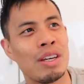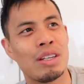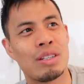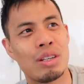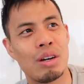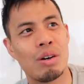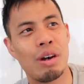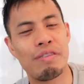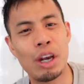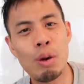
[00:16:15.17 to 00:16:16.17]
So
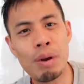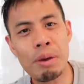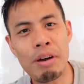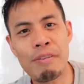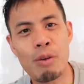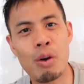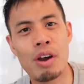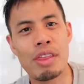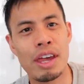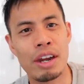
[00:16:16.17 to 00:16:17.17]
if they don't bring it by
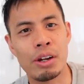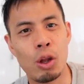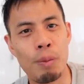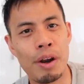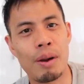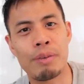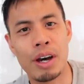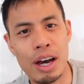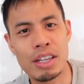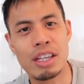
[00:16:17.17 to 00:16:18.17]
four, then it'll open it up
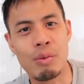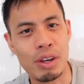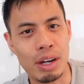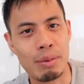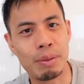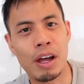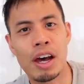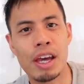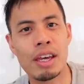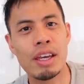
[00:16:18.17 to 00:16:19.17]
to us and we can
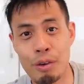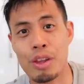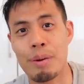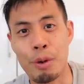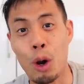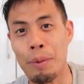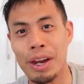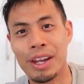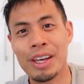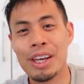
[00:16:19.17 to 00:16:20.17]
apply for the
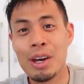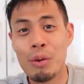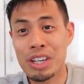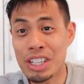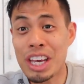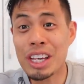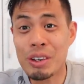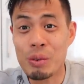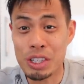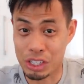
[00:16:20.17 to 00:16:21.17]
apartment, which is like,
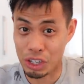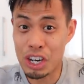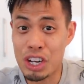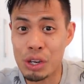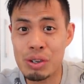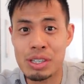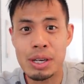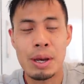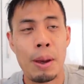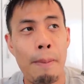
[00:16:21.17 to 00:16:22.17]
which is good news,
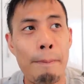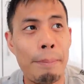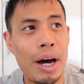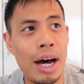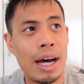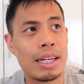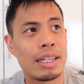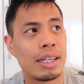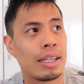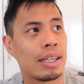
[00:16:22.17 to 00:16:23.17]

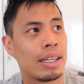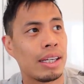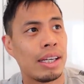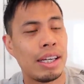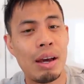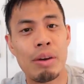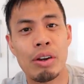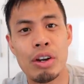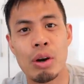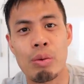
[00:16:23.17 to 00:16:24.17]
but yeah, we
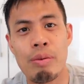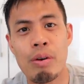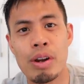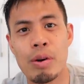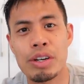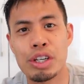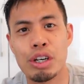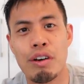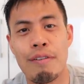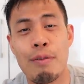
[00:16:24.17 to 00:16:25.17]
don't know. We won't know
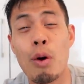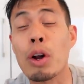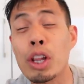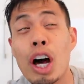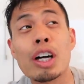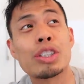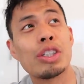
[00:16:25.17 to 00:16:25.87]
until four o'clock.